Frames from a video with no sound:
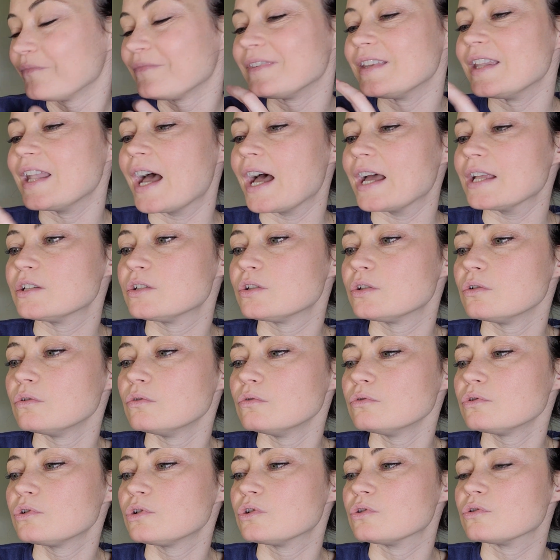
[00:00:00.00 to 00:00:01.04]
Not
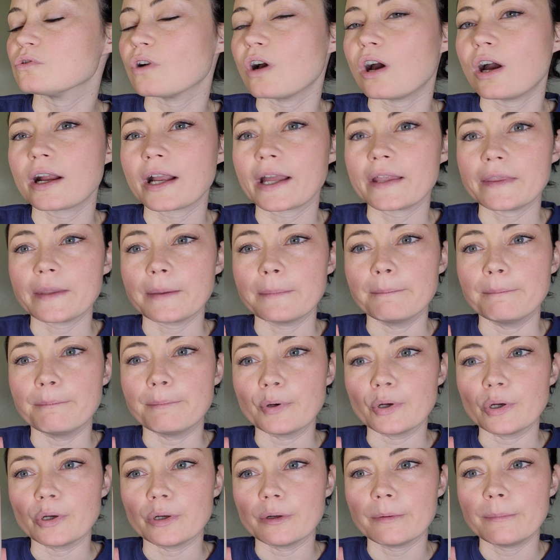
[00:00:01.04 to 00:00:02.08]
too strong on the
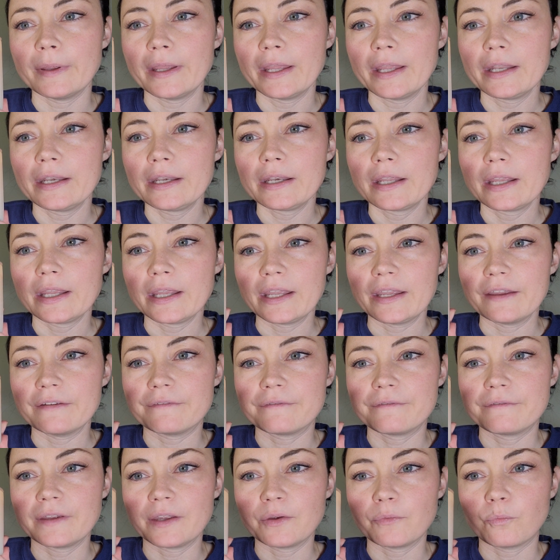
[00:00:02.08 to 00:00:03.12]
bourbon. If
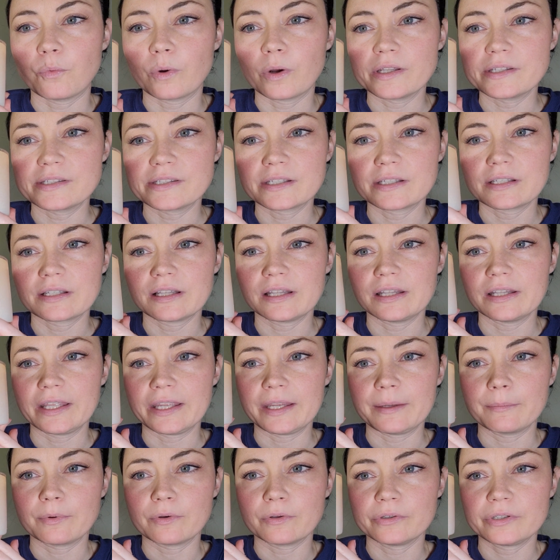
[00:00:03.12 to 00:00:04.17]
it wasn't
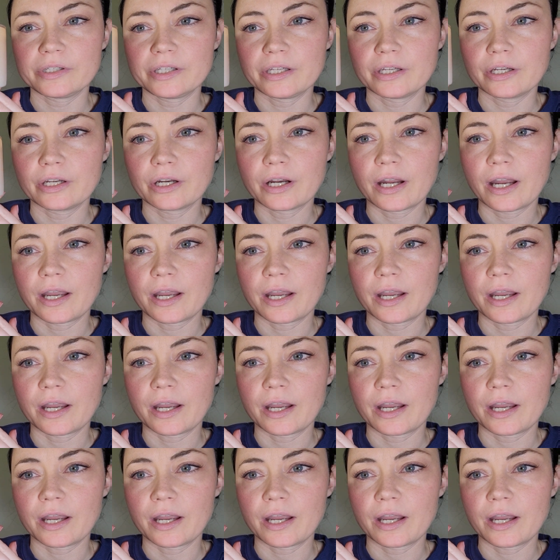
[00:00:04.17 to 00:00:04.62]
labeled here,